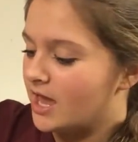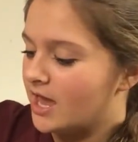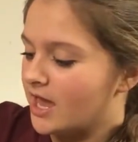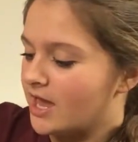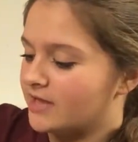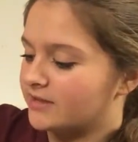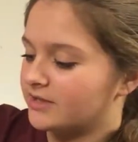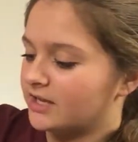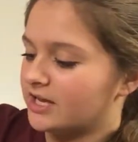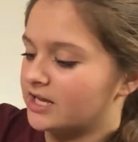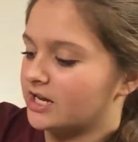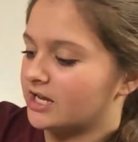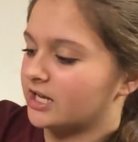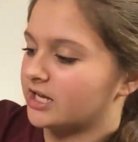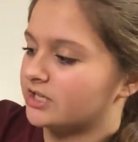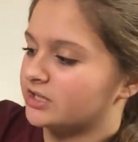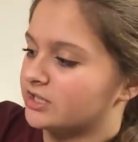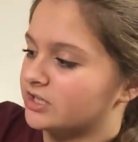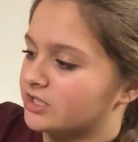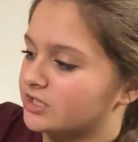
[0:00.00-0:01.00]
And then I
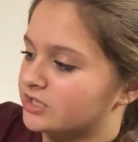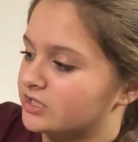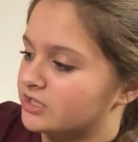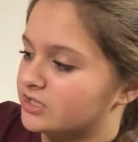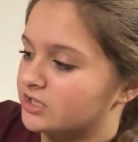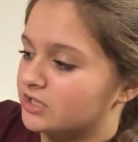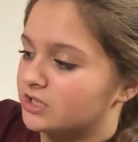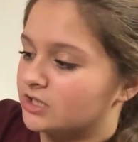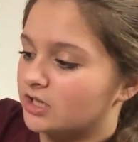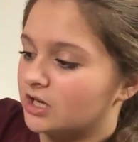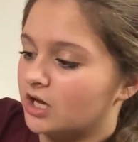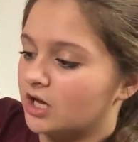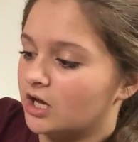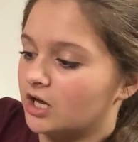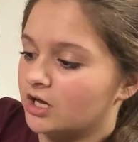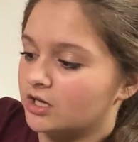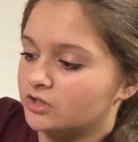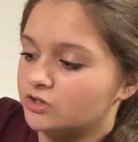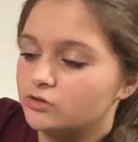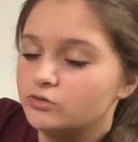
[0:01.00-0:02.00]
get these
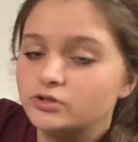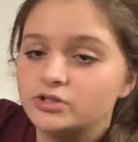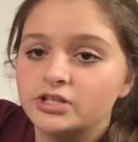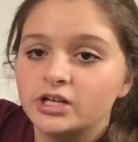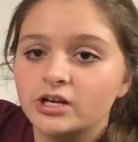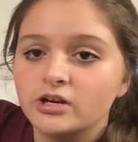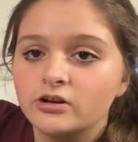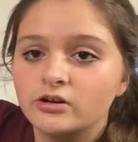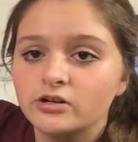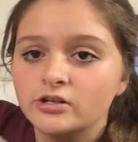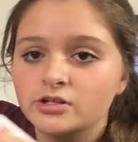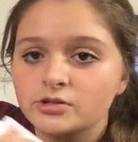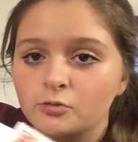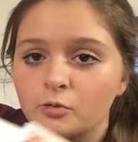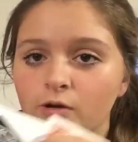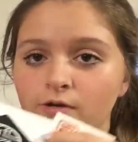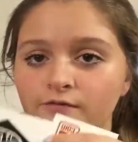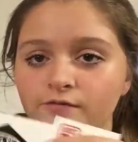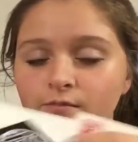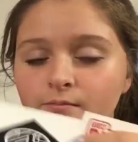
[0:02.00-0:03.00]
uh, two stickers,
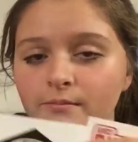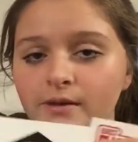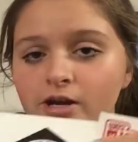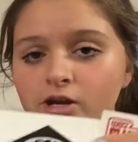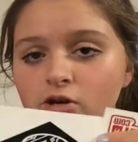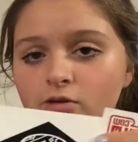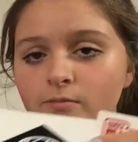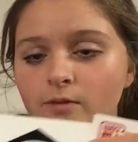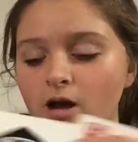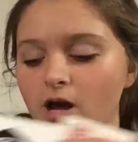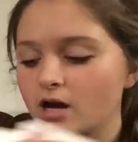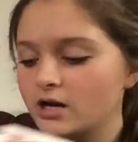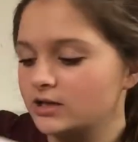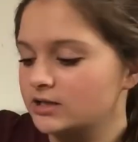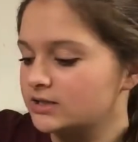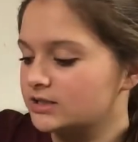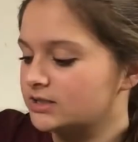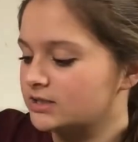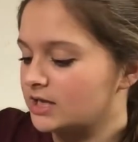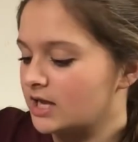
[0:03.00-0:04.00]
one from
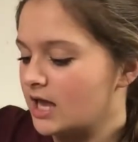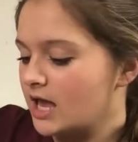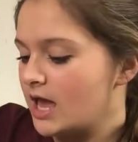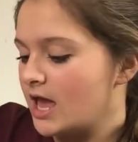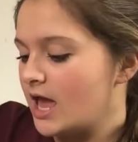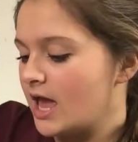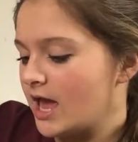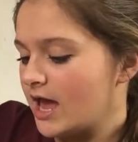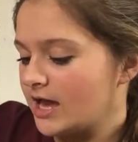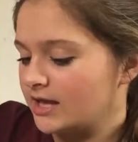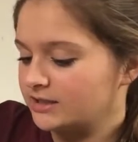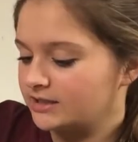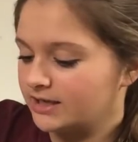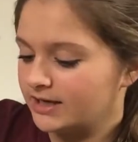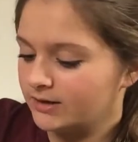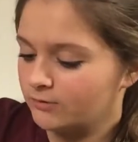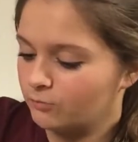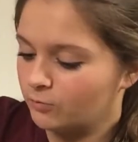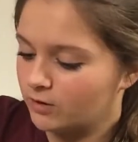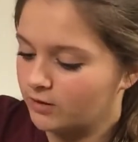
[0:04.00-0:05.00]
MakerBox and
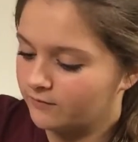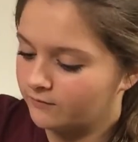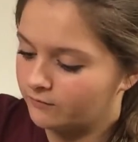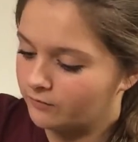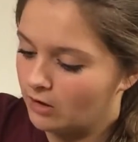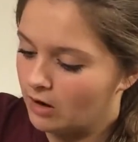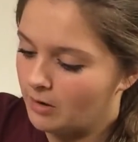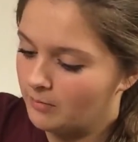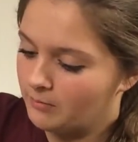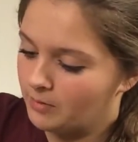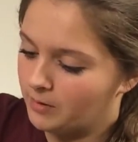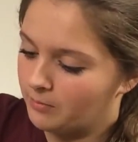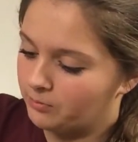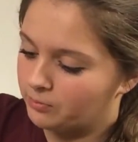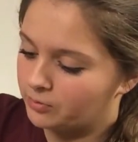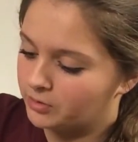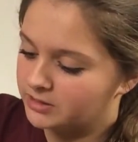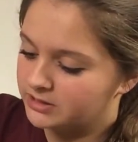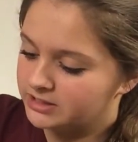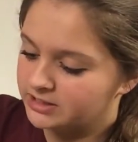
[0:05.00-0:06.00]
then one from
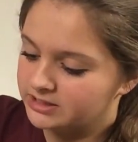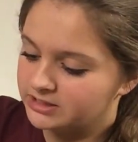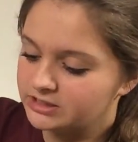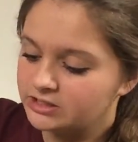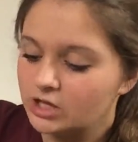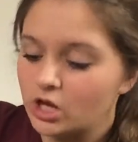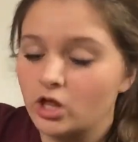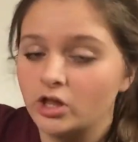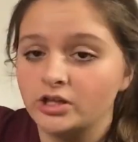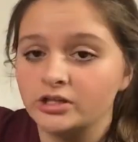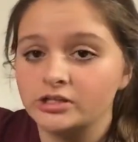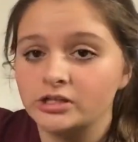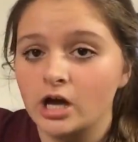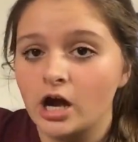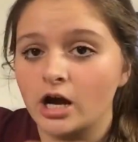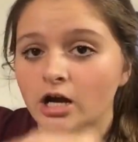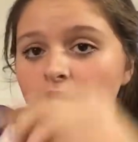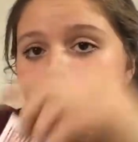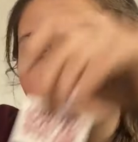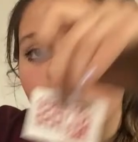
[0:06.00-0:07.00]
printed solid
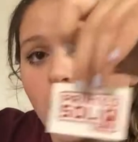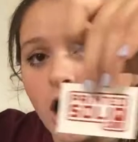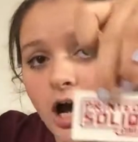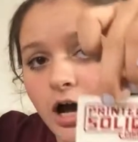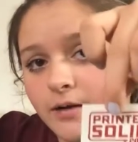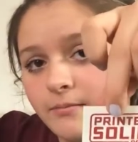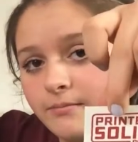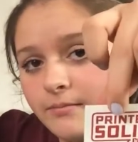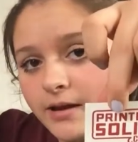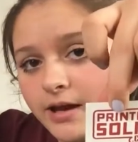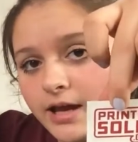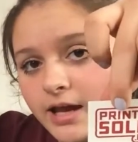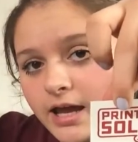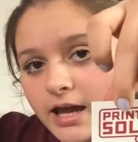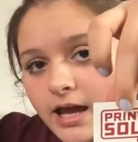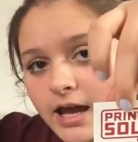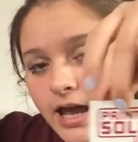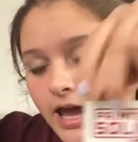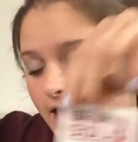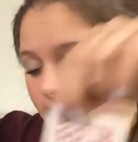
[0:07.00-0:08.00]
dot com.
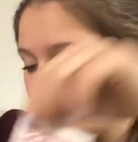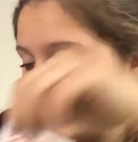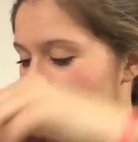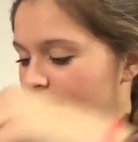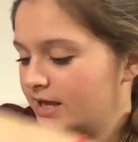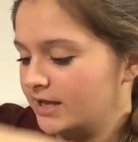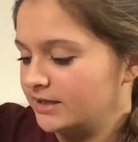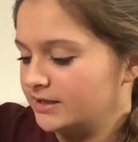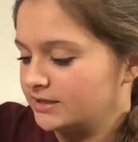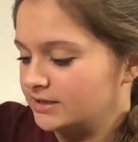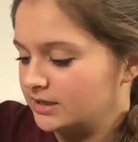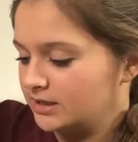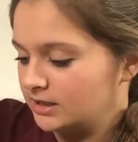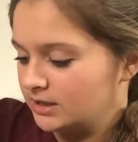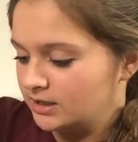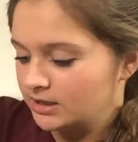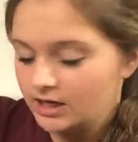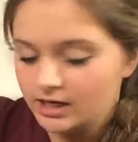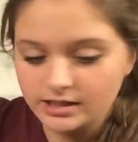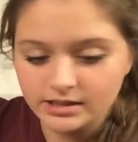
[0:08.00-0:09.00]
And
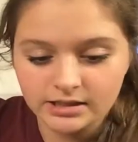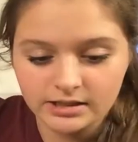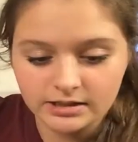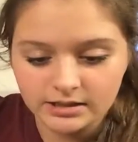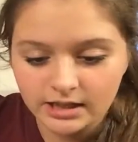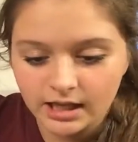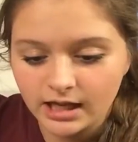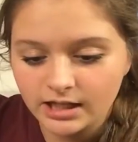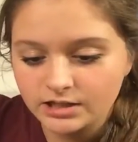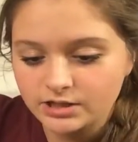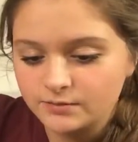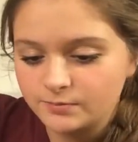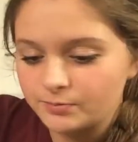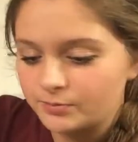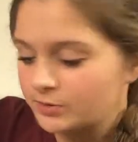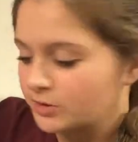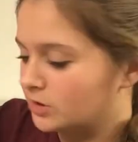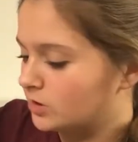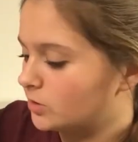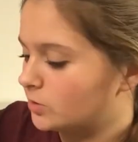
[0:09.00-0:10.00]
uh, I think that's
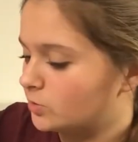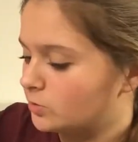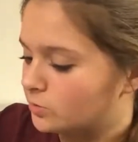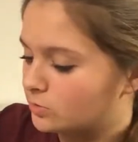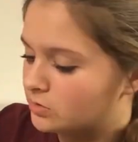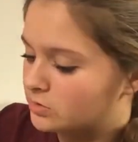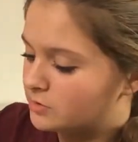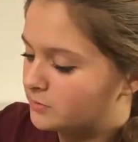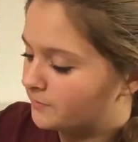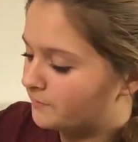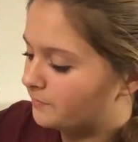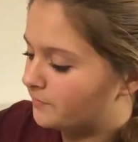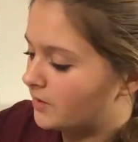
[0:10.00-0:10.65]
pretty cool.